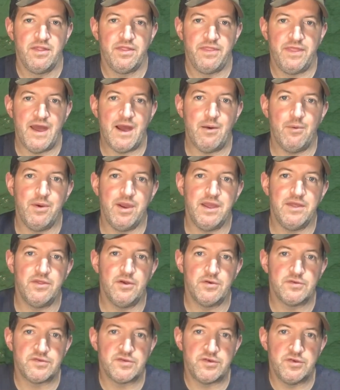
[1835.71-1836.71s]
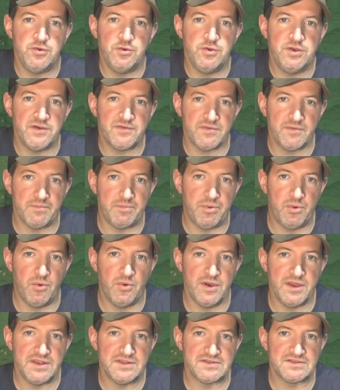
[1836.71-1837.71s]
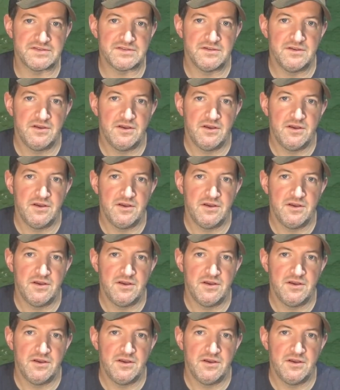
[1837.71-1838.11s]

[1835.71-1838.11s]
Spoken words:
That way those two different points